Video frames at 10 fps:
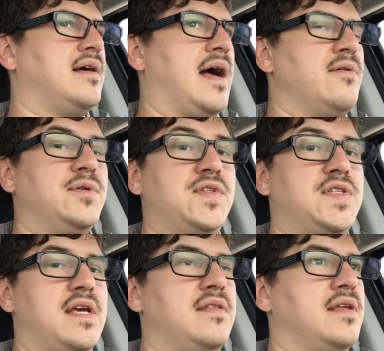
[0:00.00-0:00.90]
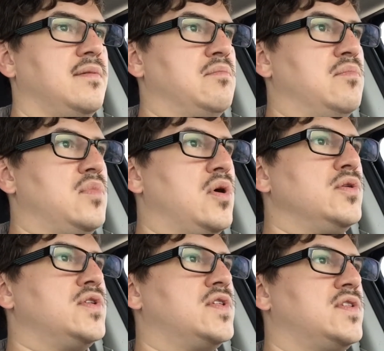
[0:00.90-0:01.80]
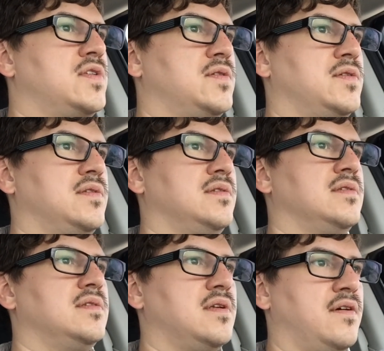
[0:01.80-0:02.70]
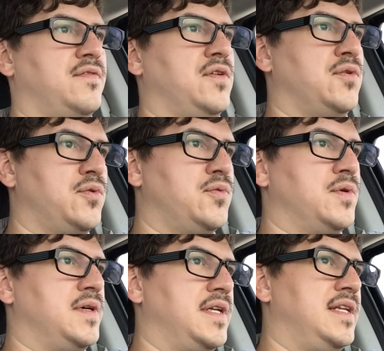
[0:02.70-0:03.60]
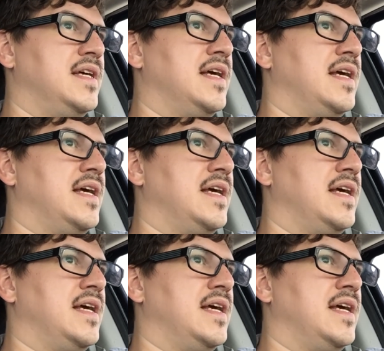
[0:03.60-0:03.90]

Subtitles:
I would say that most of you would